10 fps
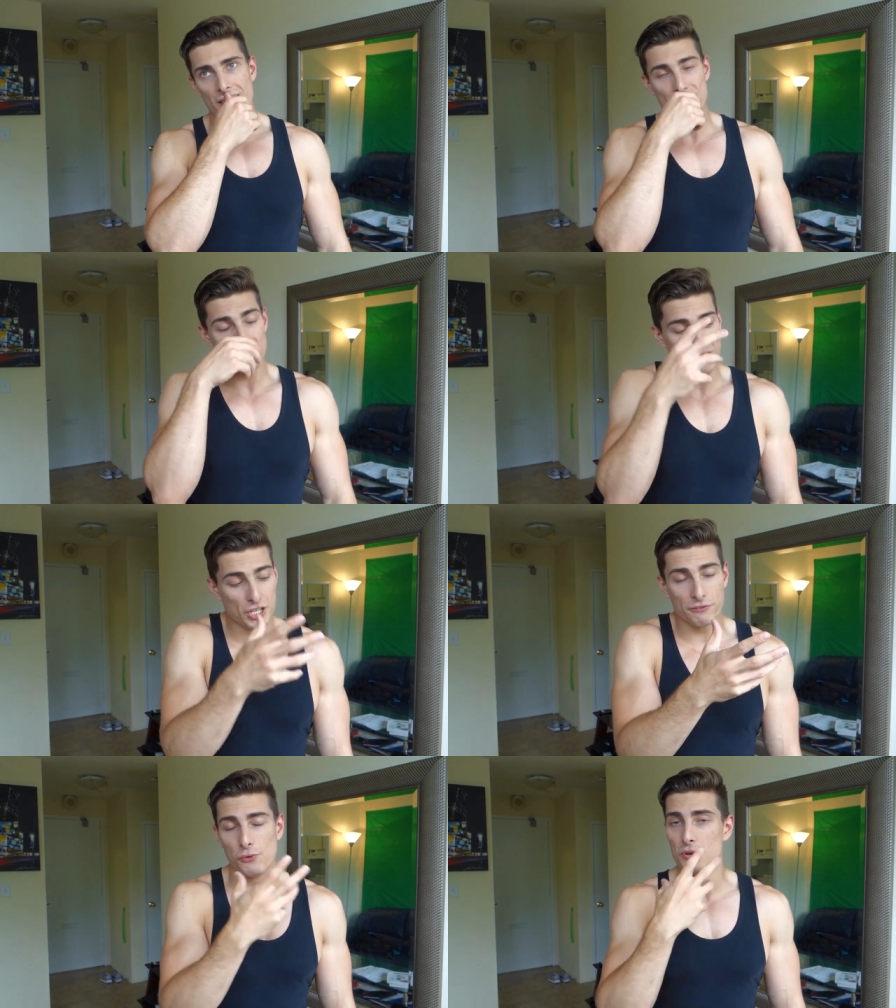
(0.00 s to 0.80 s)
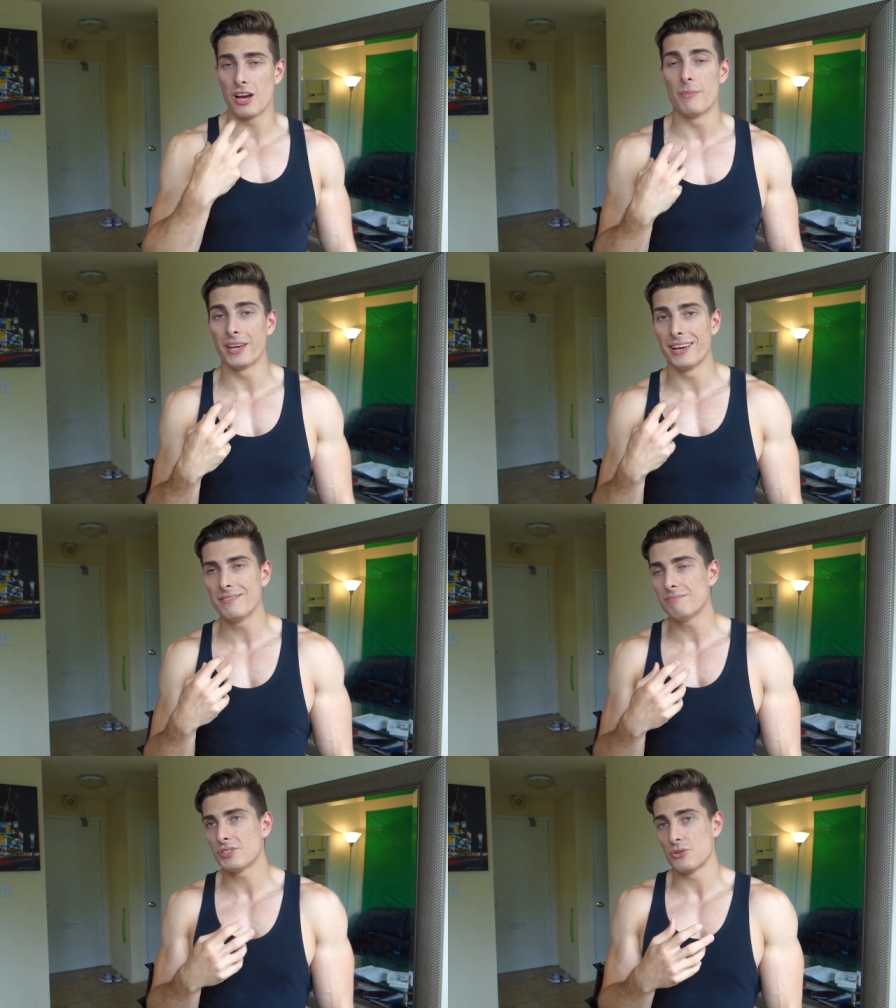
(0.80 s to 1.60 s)
There's less food coming
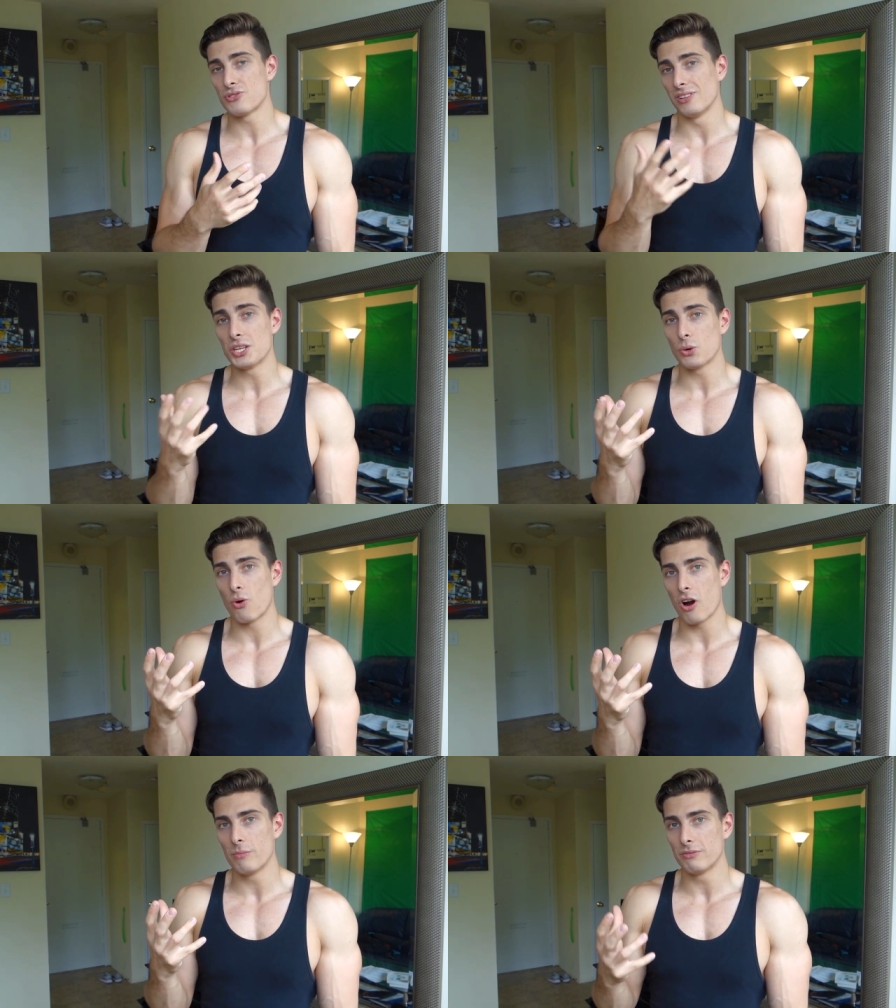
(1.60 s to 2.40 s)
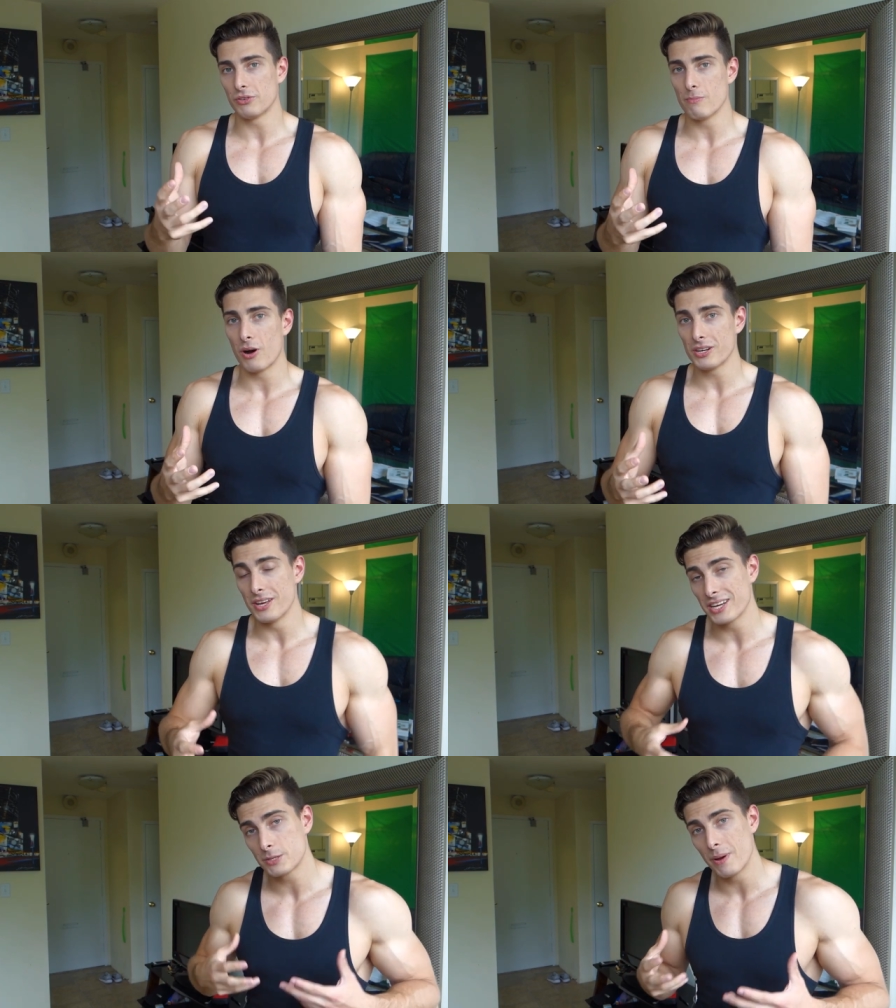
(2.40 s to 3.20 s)
in, so there's less requirement for your body to
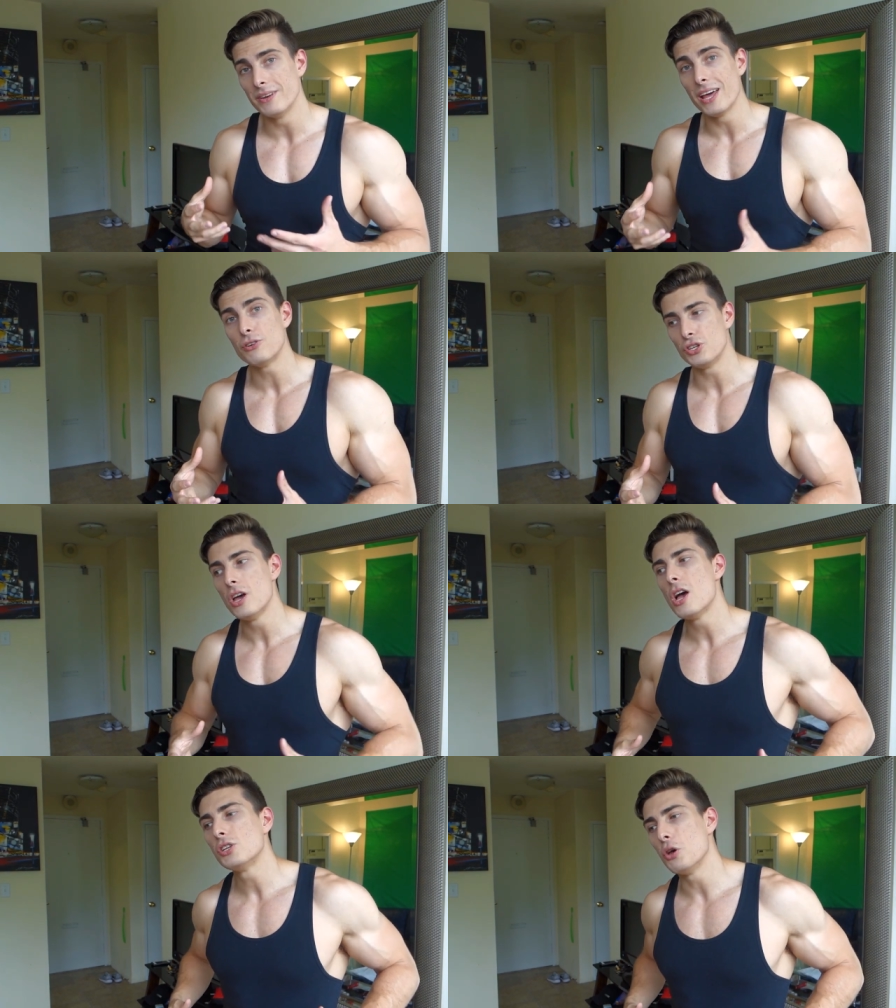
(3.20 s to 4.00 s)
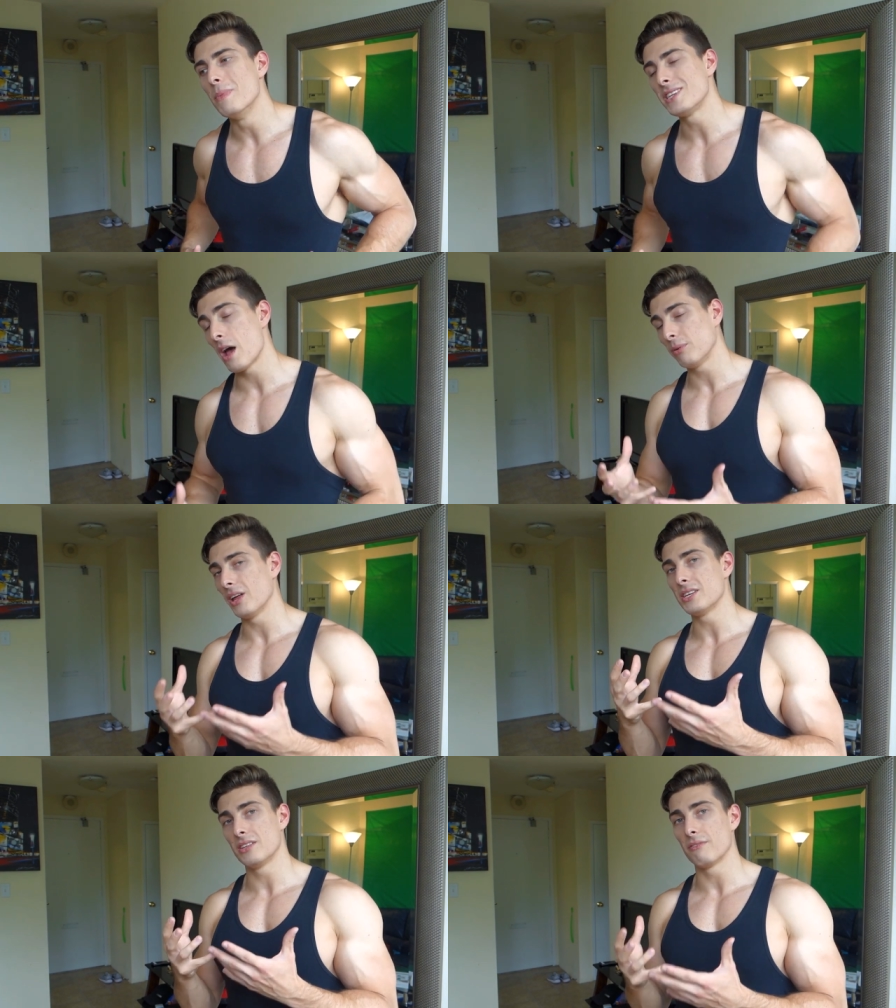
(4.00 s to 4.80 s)
expend energy to
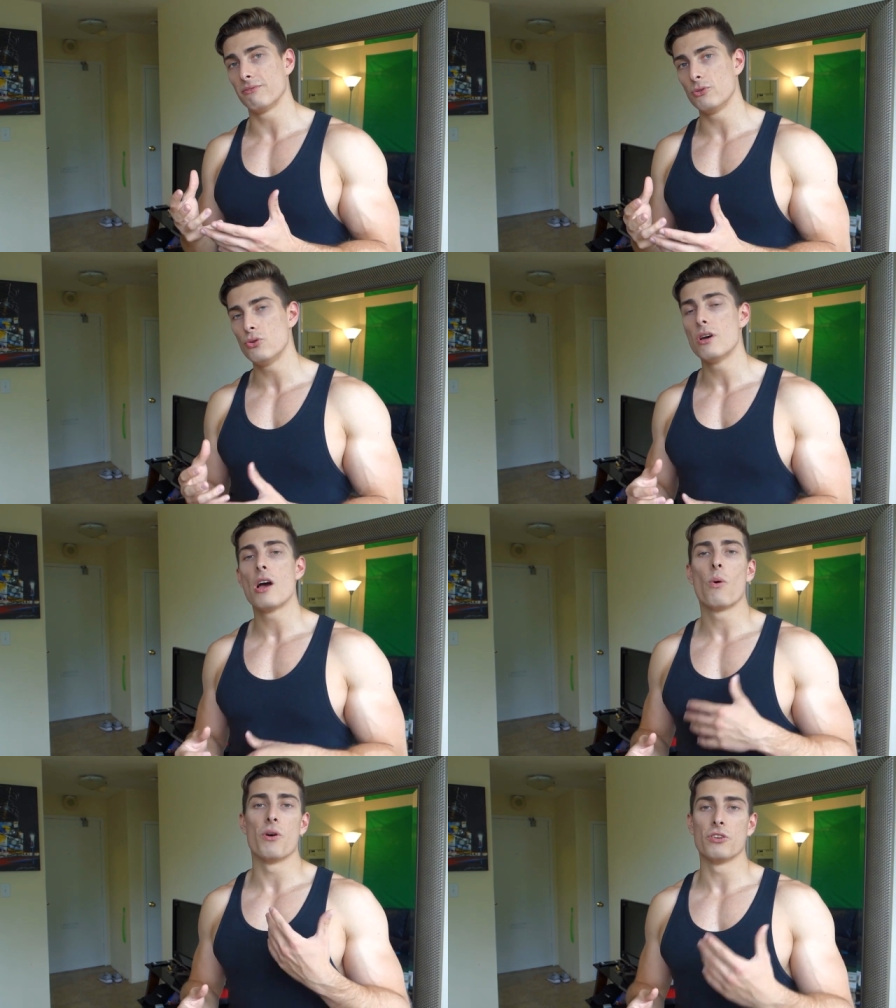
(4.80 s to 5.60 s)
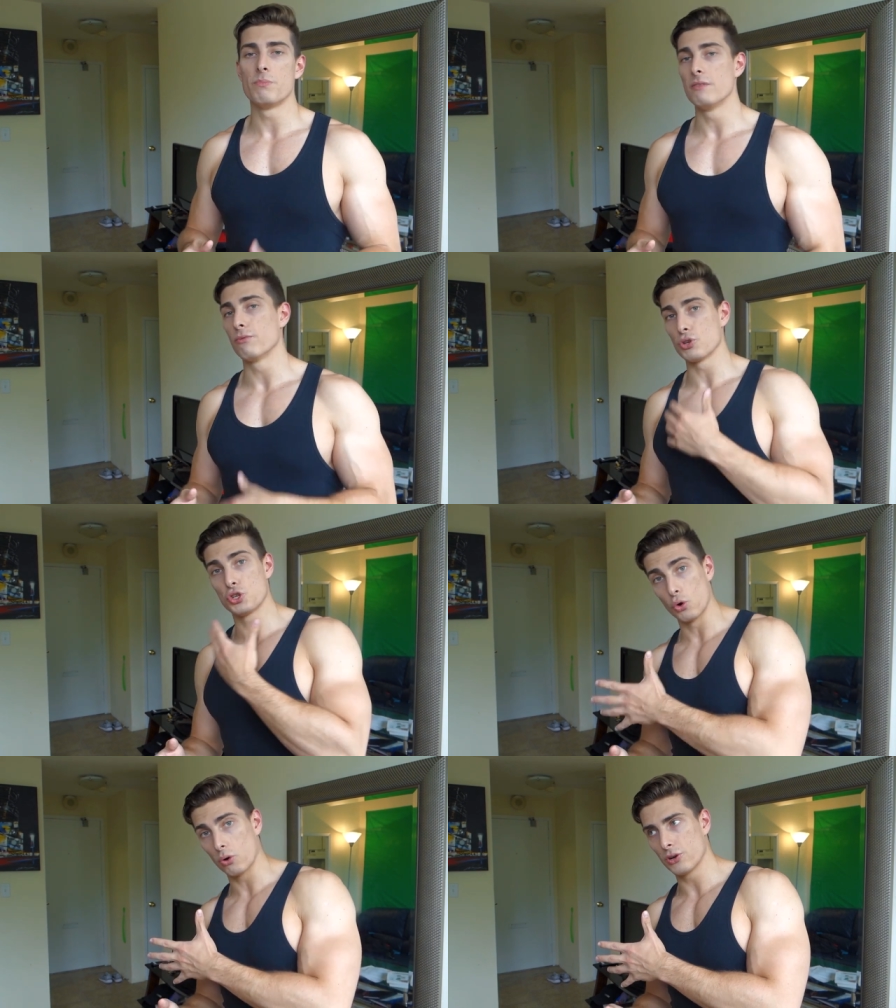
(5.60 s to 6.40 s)
metabolize that food, whether it be for
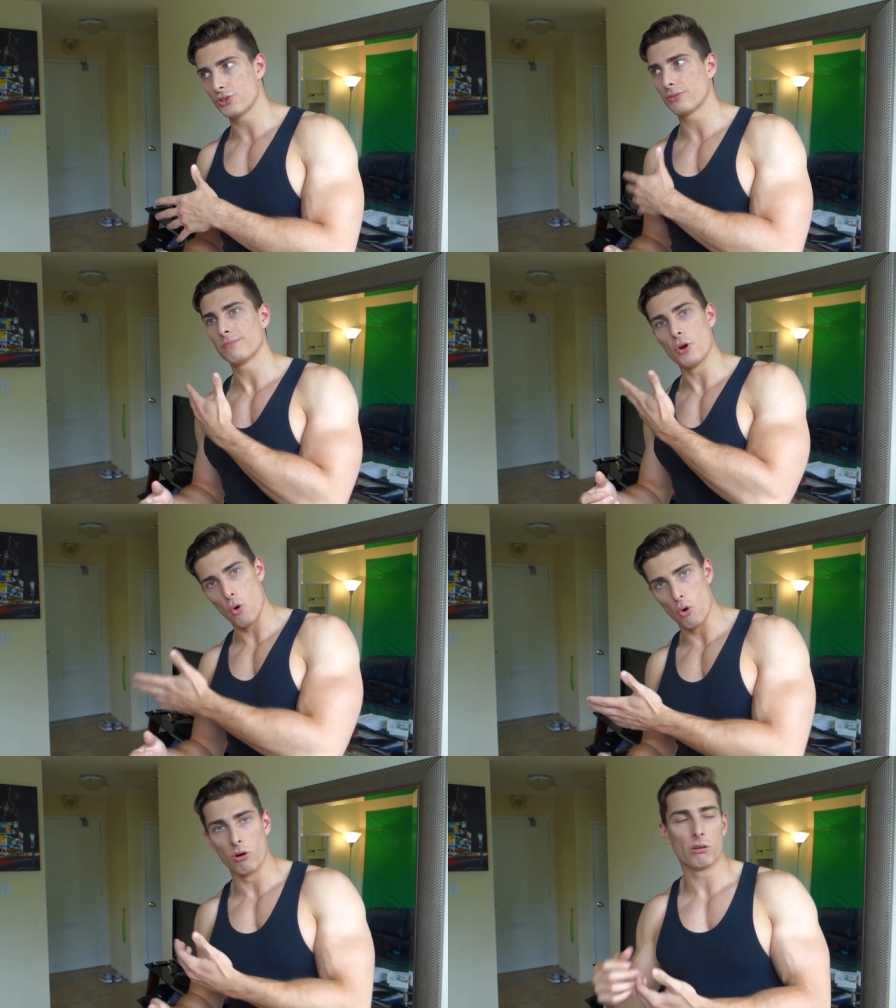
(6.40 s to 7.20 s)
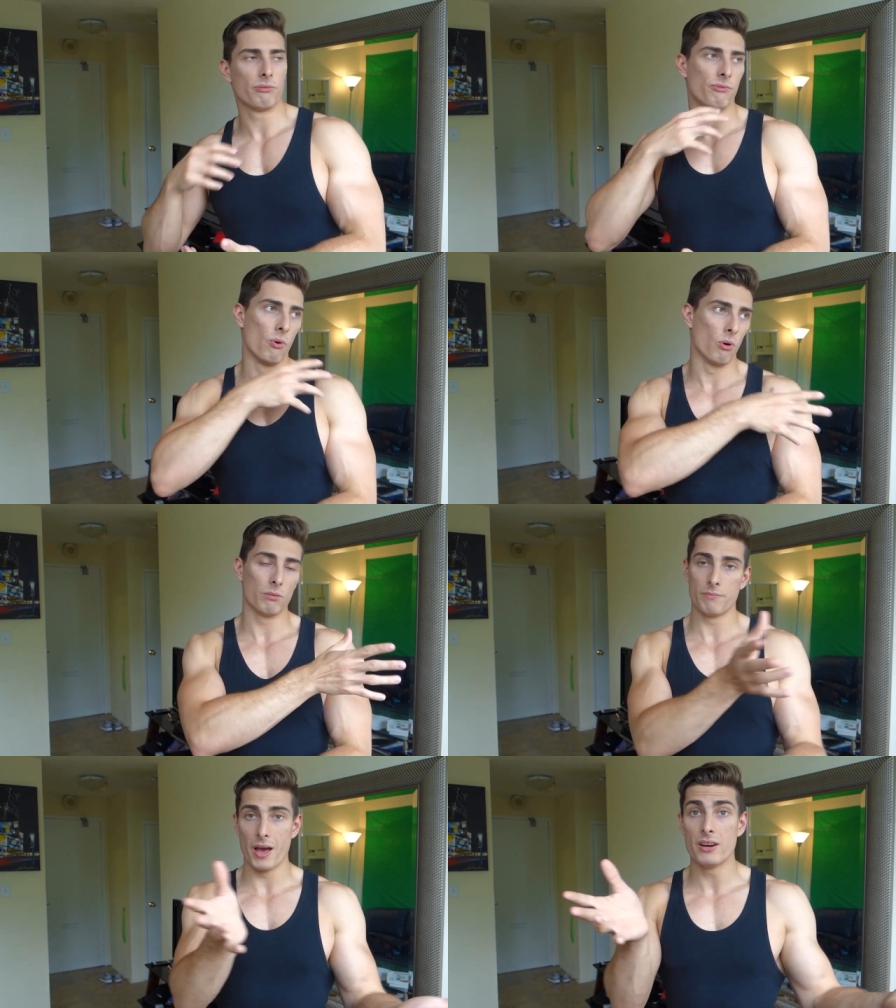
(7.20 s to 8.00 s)
storage or
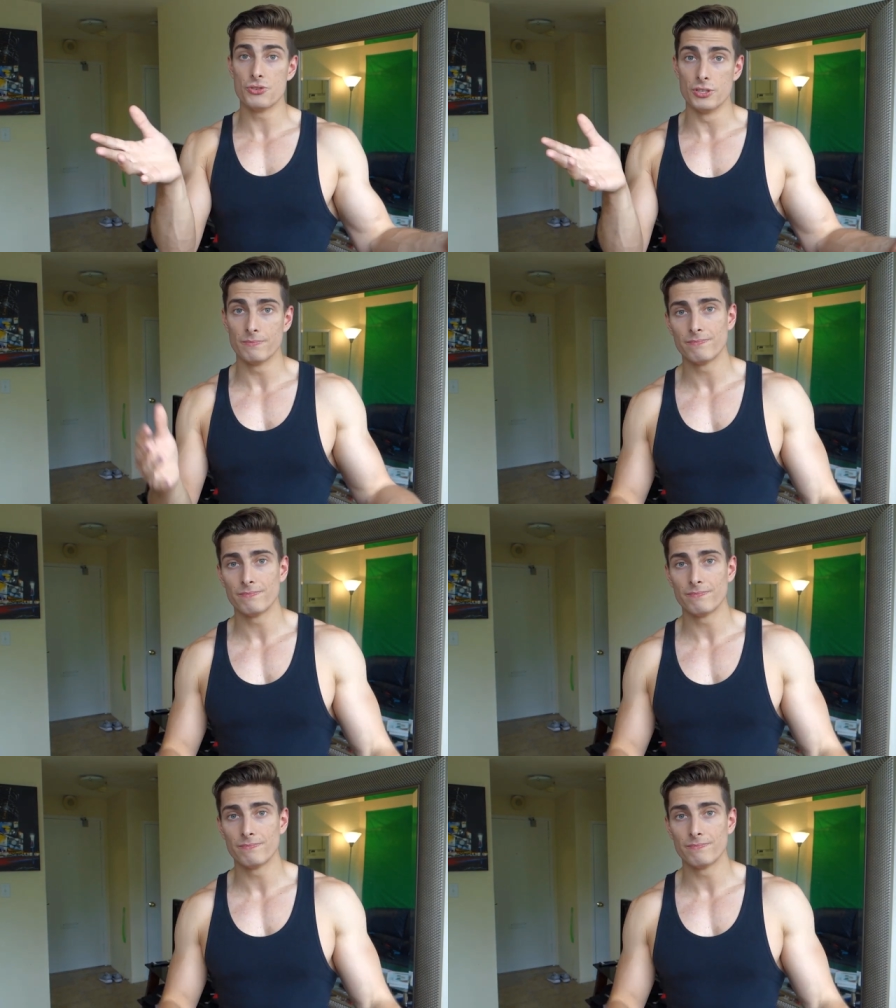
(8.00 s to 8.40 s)
for energy.